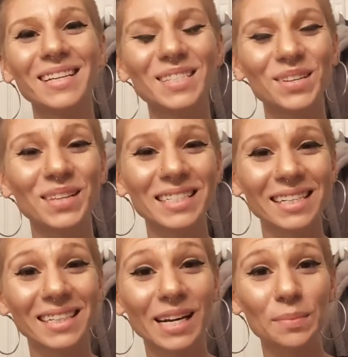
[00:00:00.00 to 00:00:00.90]
So this
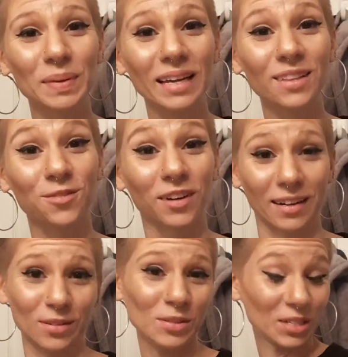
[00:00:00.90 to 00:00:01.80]
ended up being the
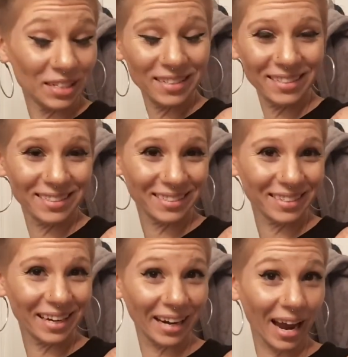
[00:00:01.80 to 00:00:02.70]
final look,
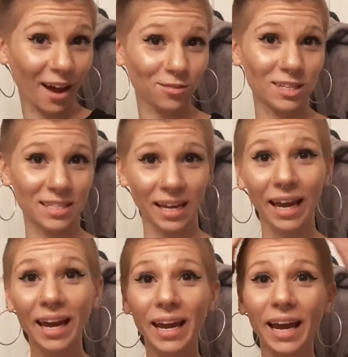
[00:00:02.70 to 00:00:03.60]
and I have to
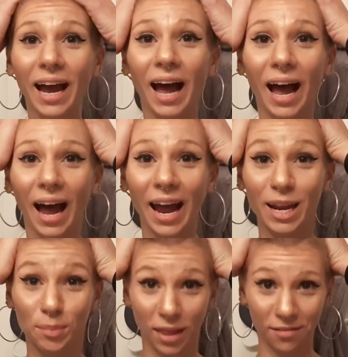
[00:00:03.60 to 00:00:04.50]
say, I
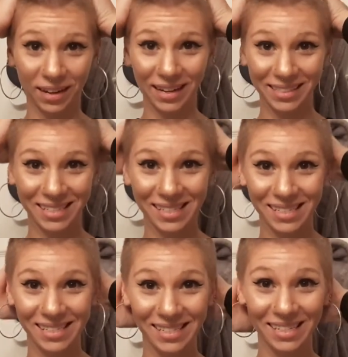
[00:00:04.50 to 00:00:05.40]
am loving it.
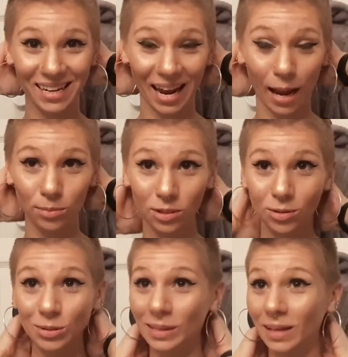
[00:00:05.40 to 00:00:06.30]

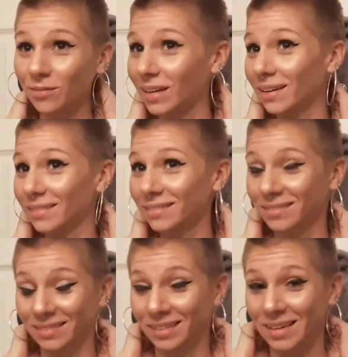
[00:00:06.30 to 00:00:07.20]
Absolutely loving it.
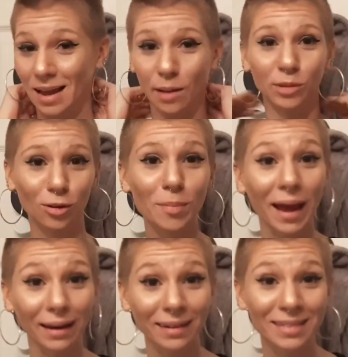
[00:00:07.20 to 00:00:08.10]
I'm a little
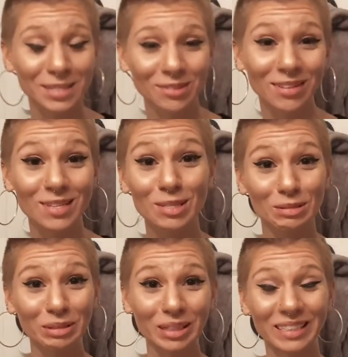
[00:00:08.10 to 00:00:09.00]
mad I didn't do this
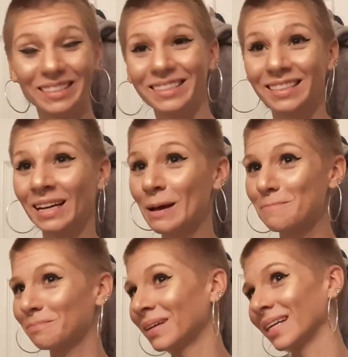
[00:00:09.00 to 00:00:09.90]
sooner.
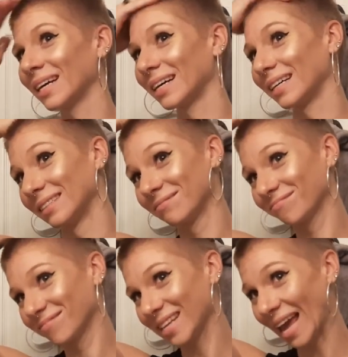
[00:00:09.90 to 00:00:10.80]
But
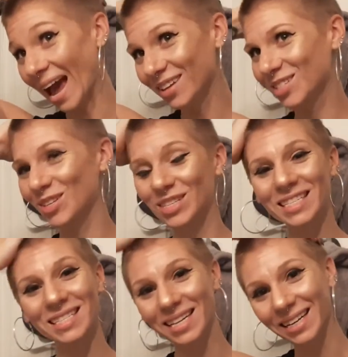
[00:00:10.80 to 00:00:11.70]
yeah, so
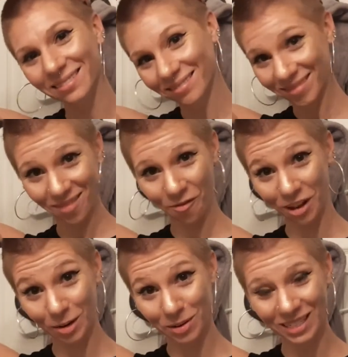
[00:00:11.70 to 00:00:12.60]
this is it. If
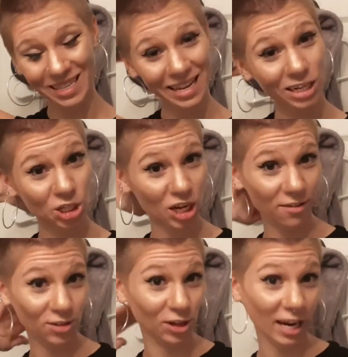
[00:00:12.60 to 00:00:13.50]
anybody's thinking of
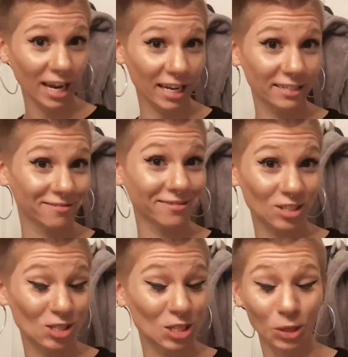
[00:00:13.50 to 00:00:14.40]
shaving their head,
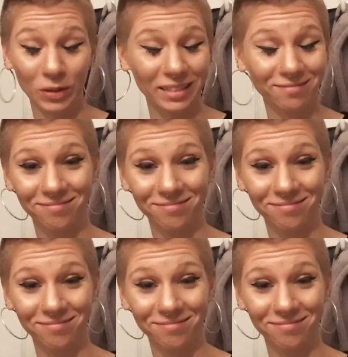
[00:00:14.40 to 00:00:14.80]
just do it.